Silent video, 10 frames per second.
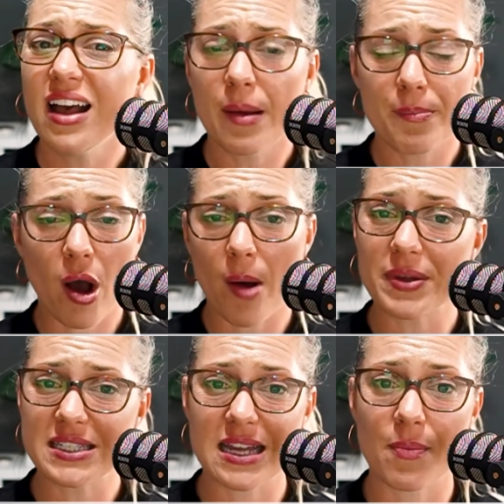Pop
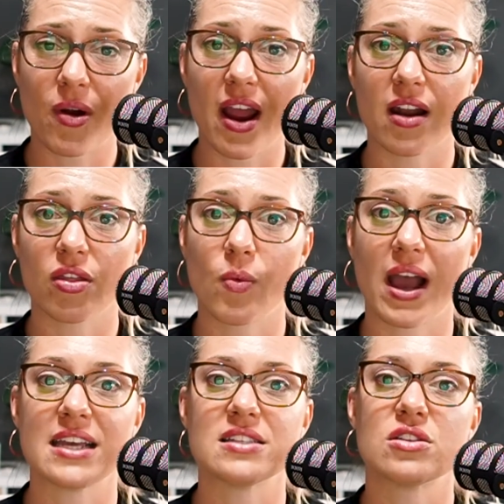it somewhere out of the
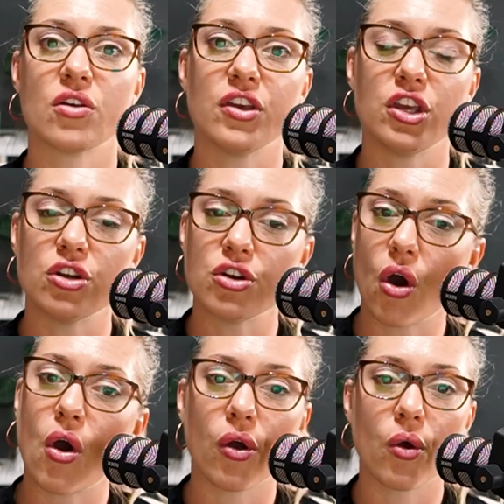way so that you
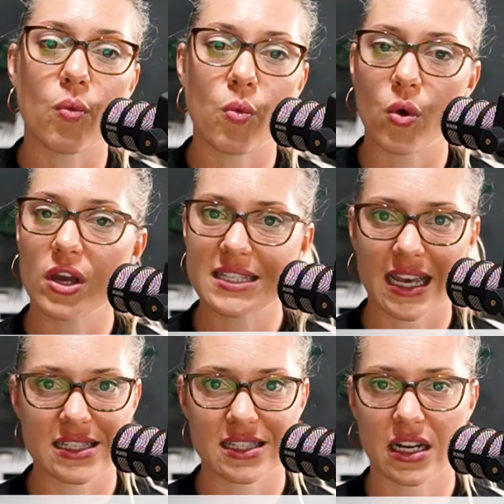know, worst
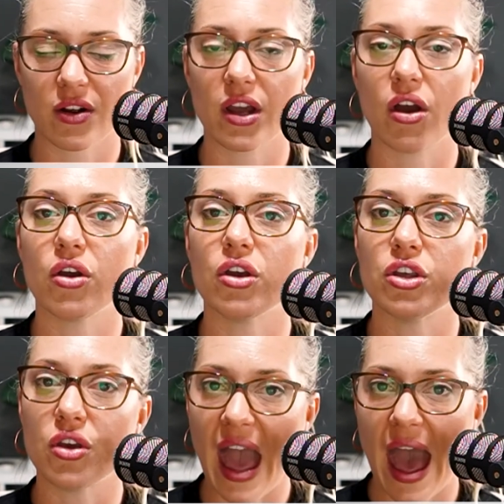case scenario,
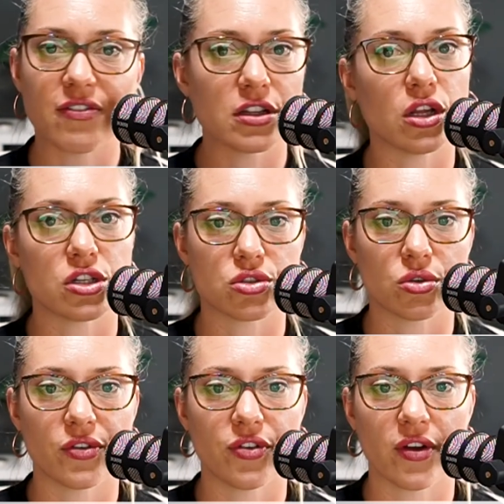you haven't lost
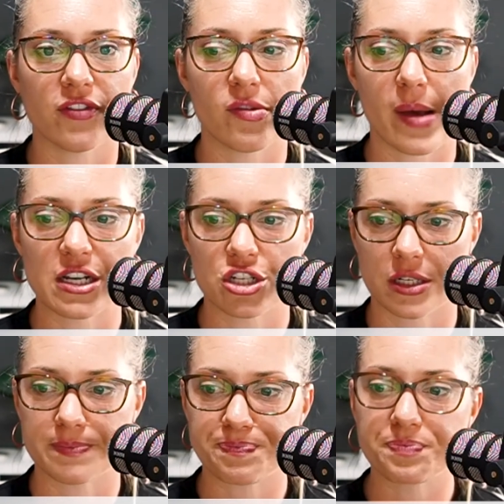all of your
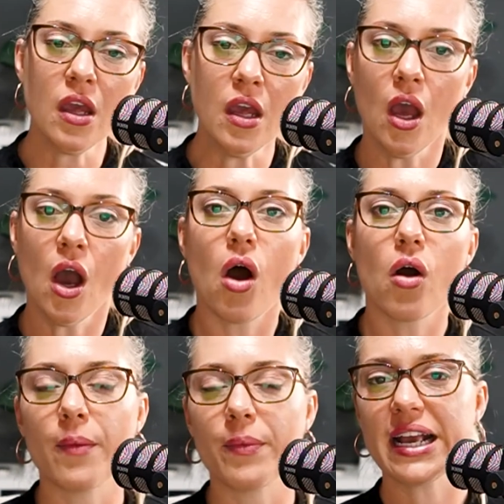information. All
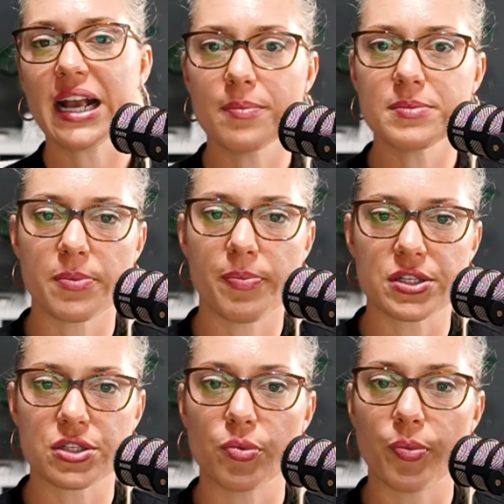right, when it comes to
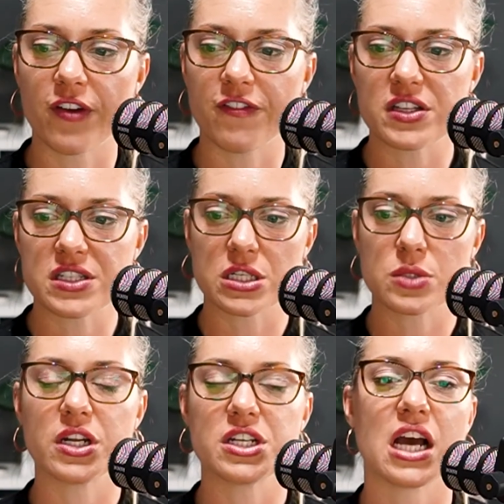personal profiles, I just
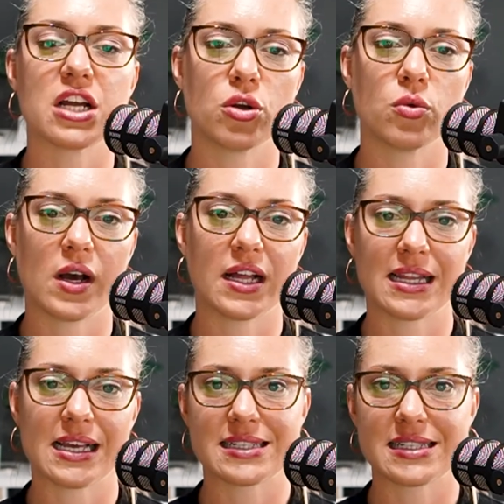want to touch on one
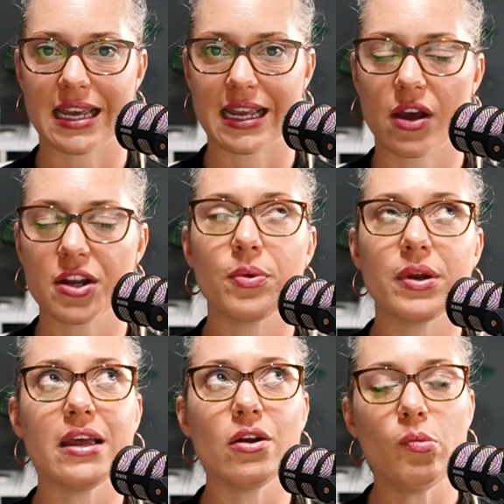last thing. Now, I don't want to
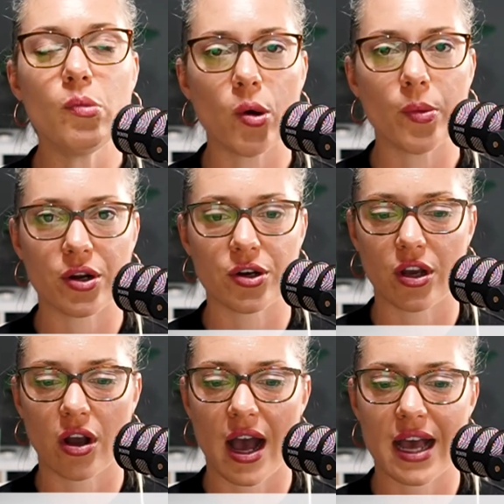get all morbid on you
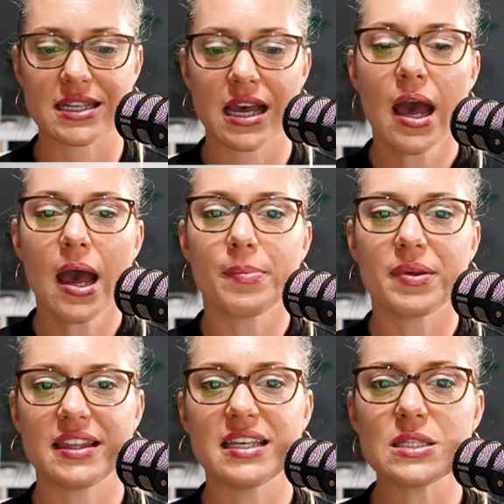guys, but
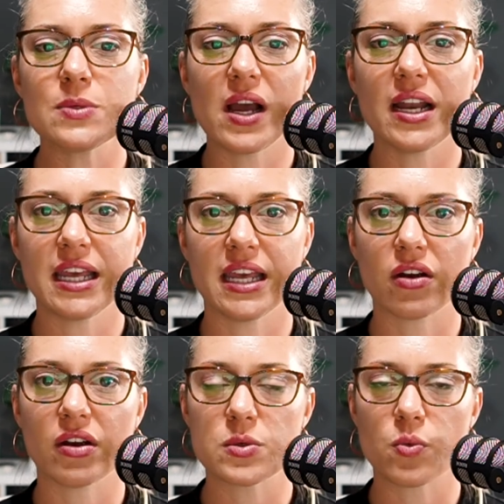this one
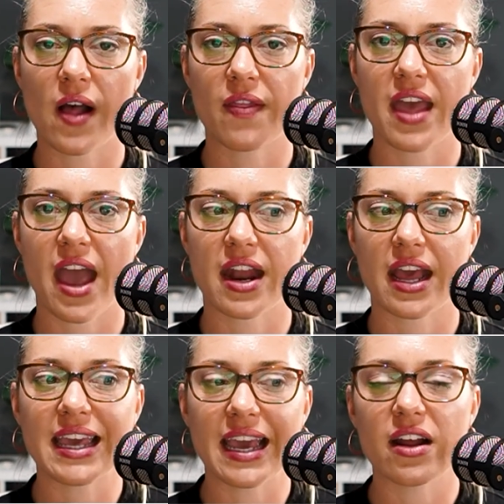here is one that,
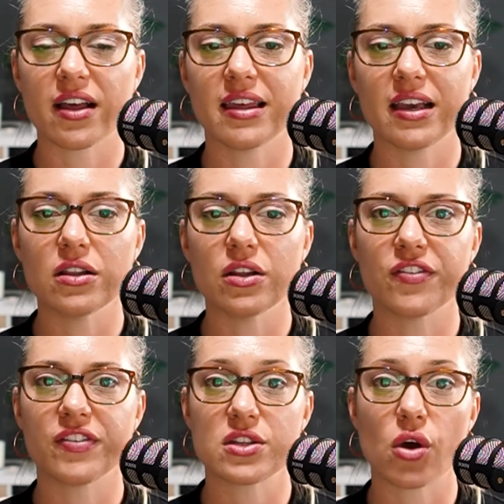again, I think a lot of
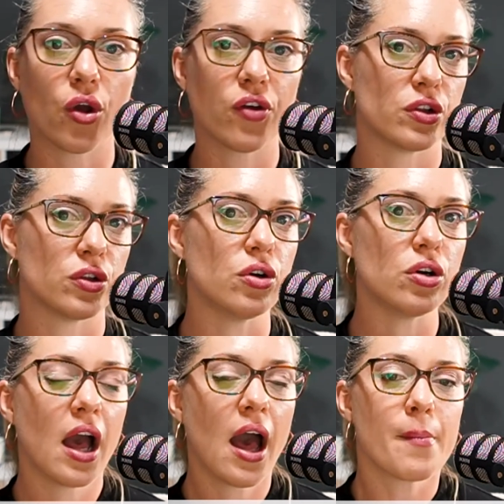us
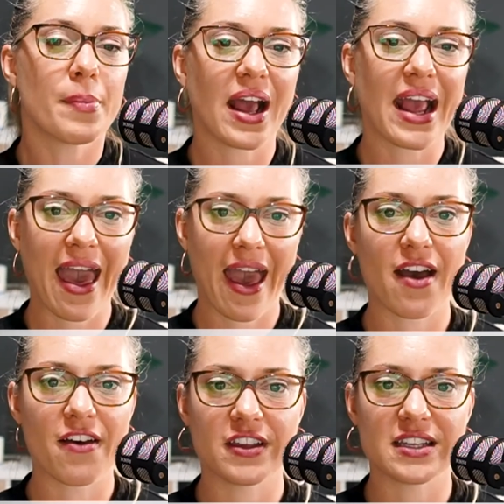overlook, but I
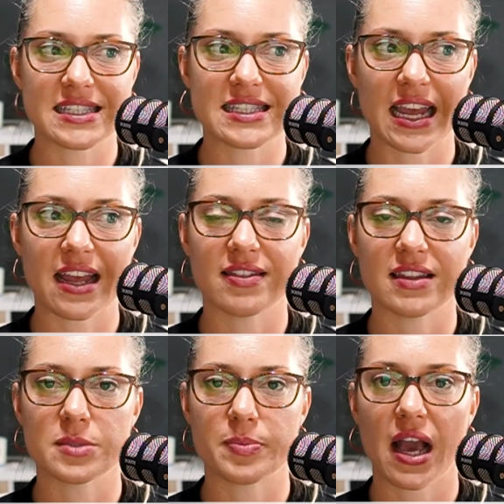have seen
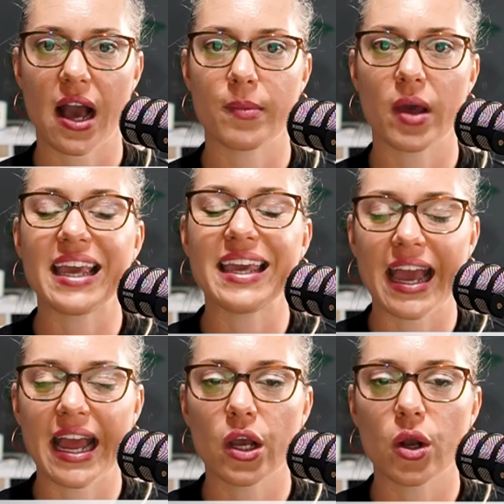this become,
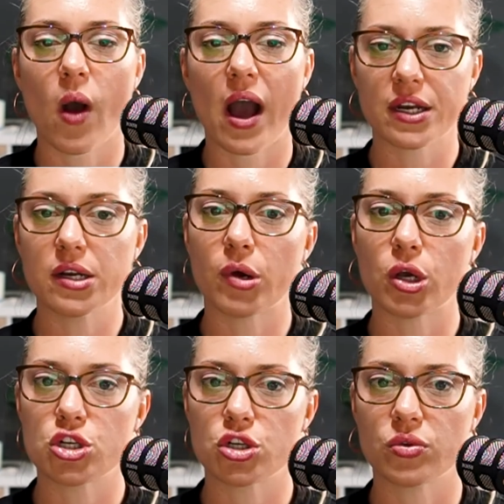again, quite an
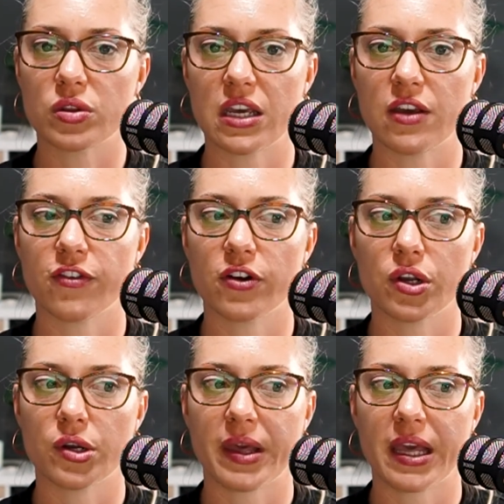emotional thing for a lot
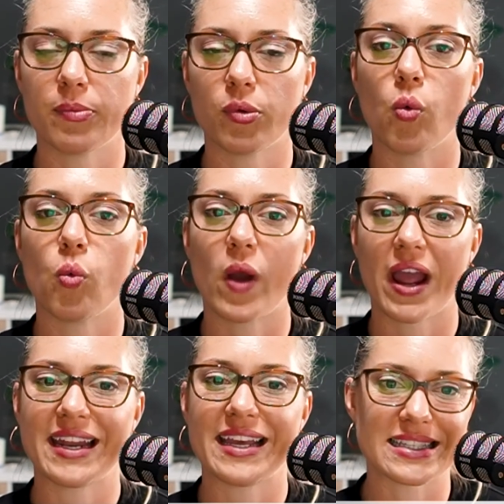of people
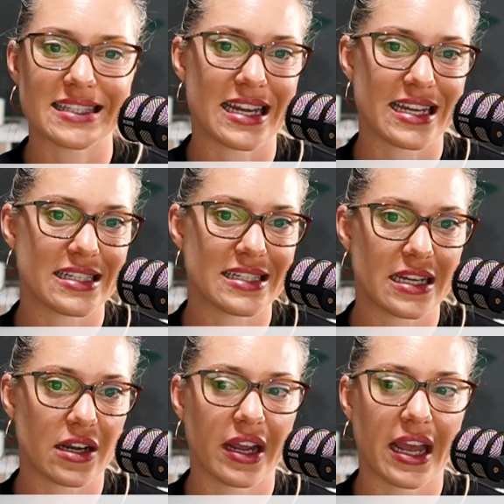when it's
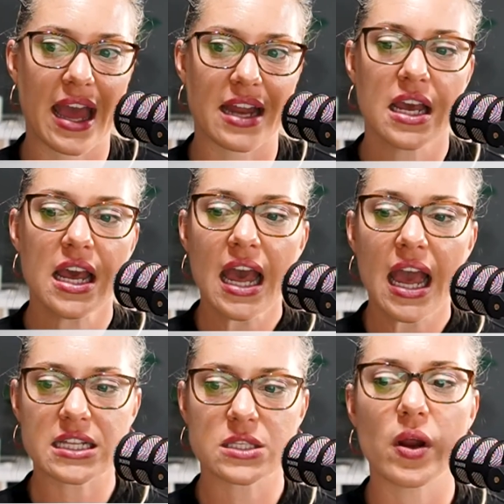necessary. And
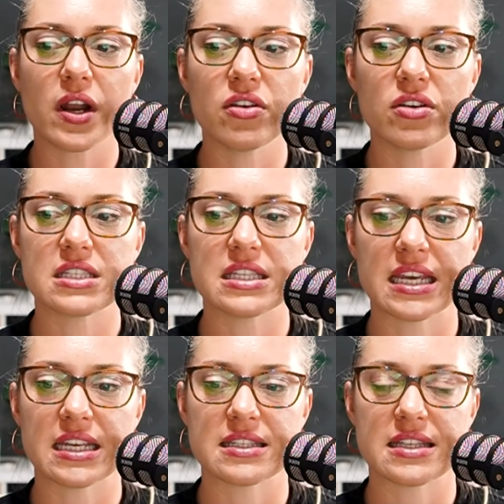it's one of those
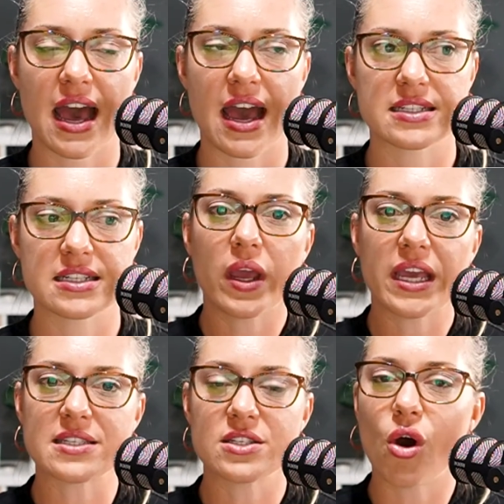things that
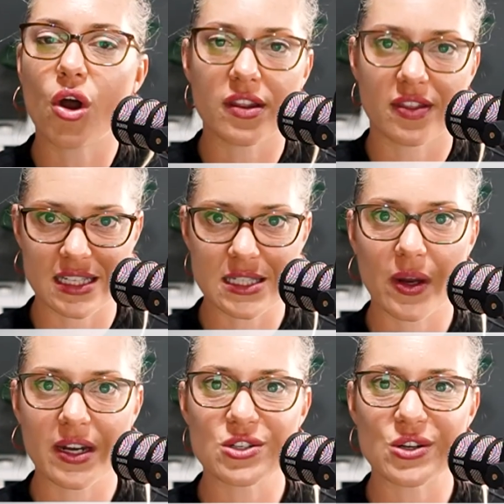this
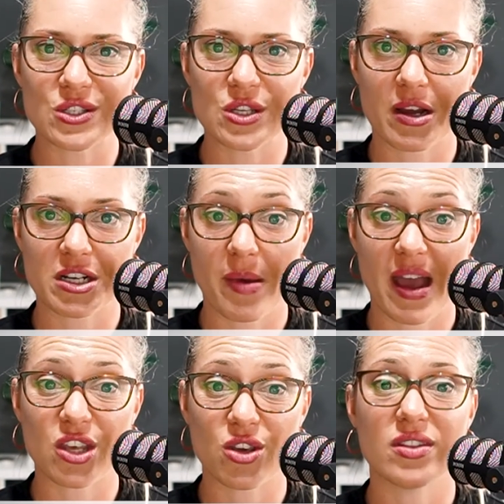one is not so much
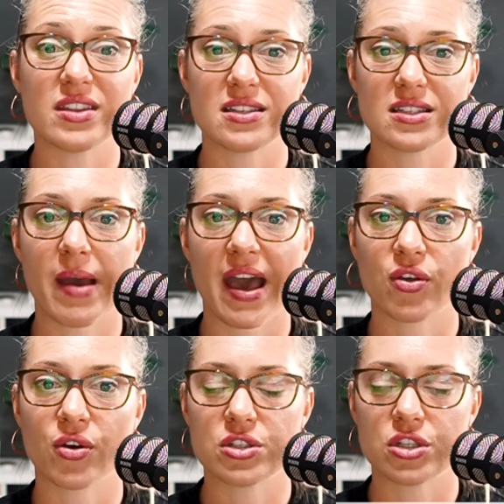about you. This is about
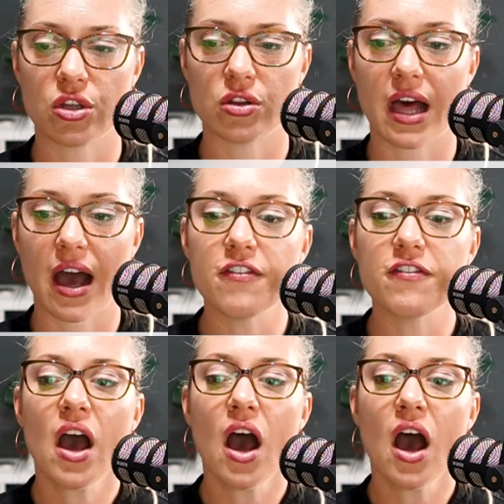those that you love.